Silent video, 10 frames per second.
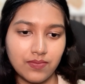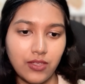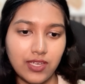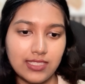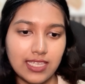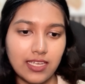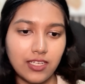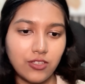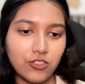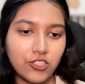You can send
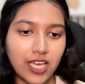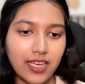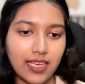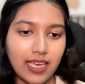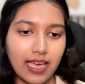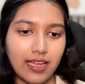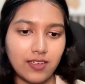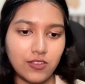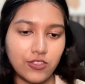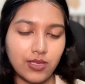it to
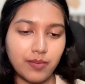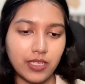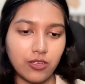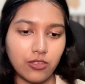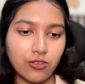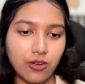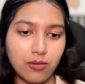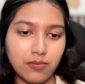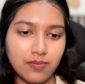jenny@gmail.com.